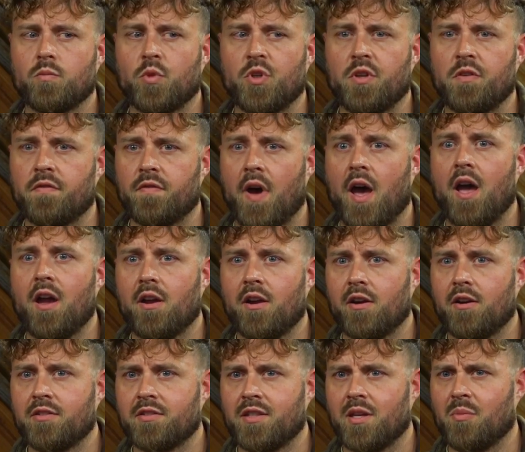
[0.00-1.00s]
When you
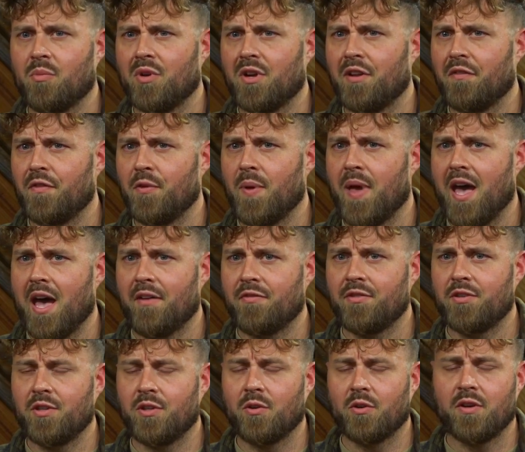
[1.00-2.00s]
fire someone, if you have
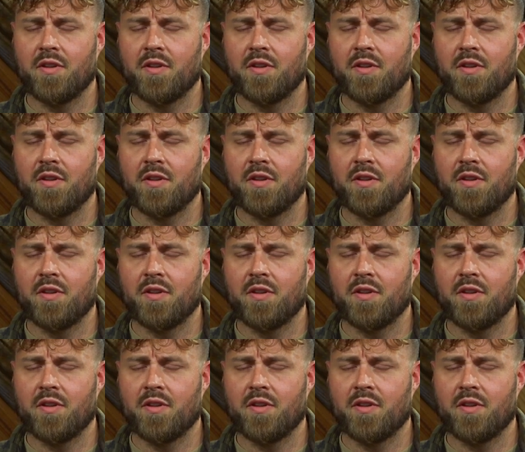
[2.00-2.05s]
to,